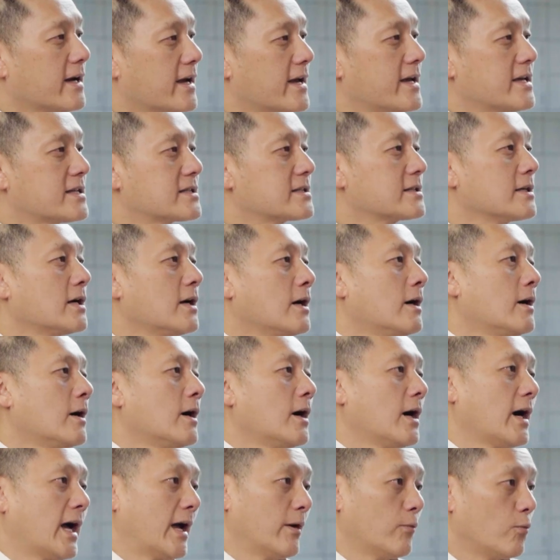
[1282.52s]
is
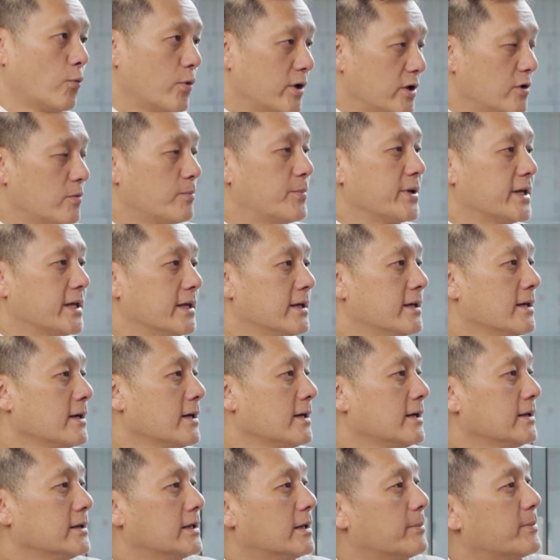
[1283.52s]
and will be
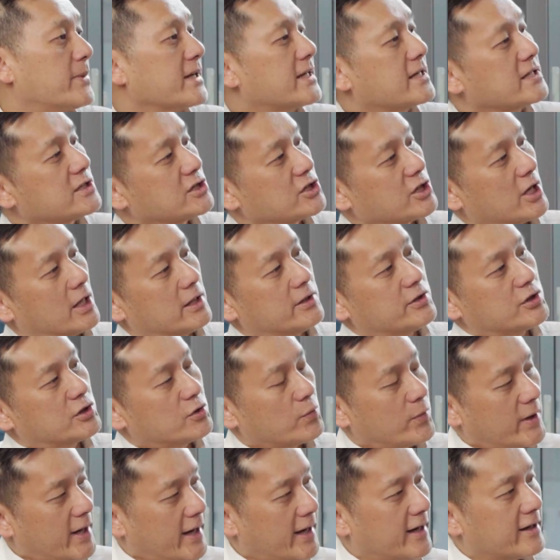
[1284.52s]
the biggest challenge
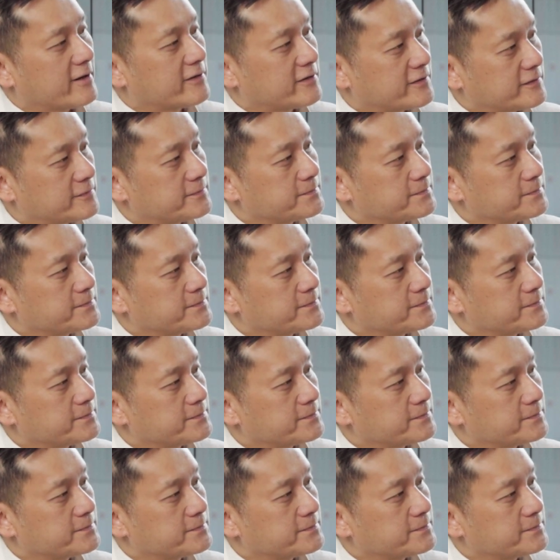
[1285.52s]
we have.